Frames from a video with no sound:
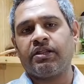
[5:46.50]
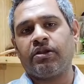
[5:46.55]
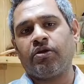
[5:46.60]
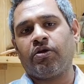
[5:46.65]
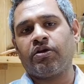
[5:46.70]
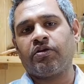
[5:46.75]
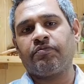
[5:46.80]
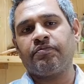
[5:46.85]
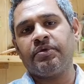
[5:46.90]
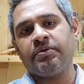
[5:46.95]
a
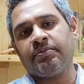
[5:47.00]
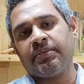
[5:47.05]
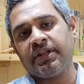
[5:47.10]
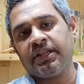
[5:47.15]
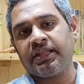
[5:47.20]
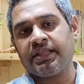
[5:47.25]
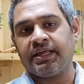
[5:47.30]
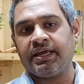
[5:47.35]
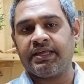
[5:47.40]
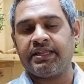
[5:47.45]
lot of people
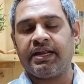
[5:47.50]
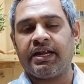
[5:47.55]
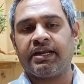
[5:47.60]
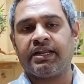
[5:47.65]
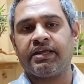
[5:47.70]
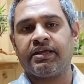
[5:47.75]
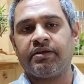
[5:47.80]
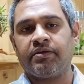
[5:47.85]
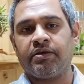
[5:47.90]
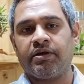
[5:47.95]
say that
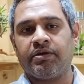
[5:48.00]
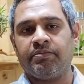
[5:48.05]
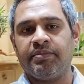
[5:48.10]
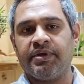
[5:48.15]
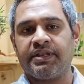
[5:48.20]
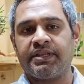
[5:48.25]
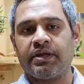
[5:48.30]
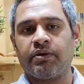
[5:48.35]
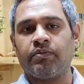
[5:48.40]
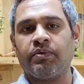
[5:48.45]

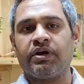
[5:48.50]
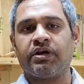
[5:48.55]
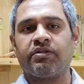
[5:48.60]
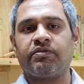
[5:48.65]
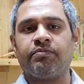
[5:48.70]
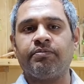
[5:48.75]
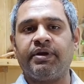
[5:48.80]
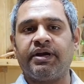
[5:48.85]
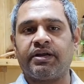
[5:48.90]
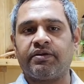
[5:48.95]
misting works
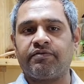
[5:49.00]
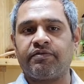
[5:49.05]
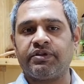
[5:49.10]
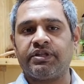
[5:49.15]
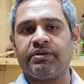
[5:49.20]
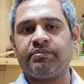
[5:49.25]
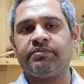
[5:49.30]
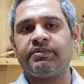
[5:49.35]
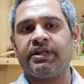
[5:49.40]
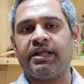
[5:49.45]
better for
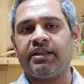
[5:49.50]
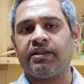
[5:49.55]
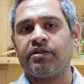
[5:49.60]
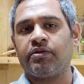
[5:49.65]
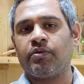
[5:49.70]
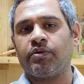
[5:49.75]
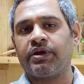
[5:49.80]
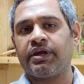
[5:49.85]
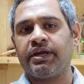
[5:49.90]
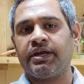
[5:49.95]
them than
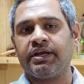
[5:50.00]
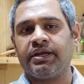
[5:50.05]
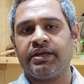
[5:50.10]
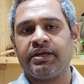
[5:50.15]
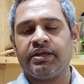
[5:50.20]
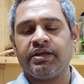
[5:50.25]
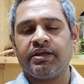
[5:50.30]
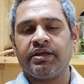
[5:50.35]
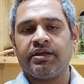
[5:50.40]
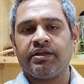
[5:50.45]
soaking,
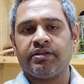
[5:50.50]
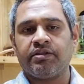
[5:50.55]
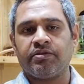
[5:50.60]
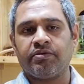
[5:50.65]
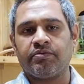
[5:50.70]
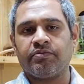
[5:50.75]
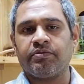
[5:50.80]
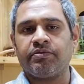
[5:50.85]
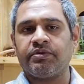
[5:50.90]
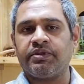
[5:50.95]

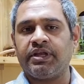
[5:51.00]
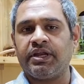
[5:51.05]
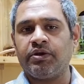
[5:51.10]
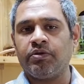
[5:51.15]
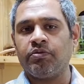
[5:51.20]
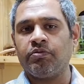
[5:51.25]
so they do